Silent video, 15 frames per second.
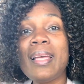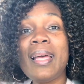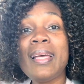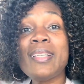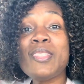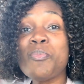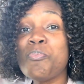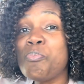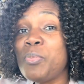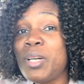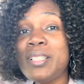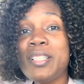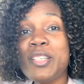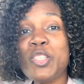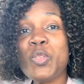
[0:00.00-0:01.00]
as
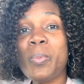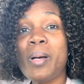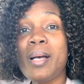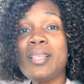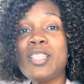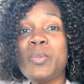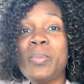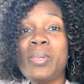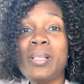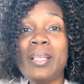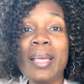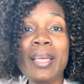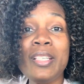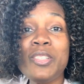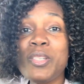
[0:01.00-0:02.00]
much as possible
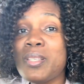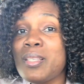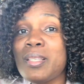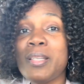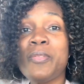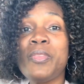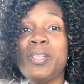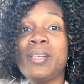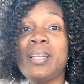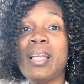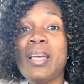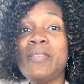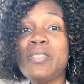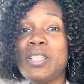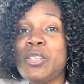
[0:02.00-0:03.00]
and just live their
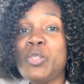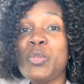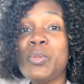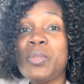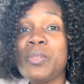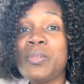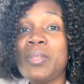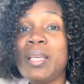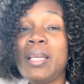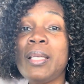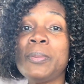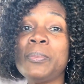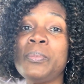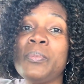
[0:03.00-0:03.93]
lives and do their thing.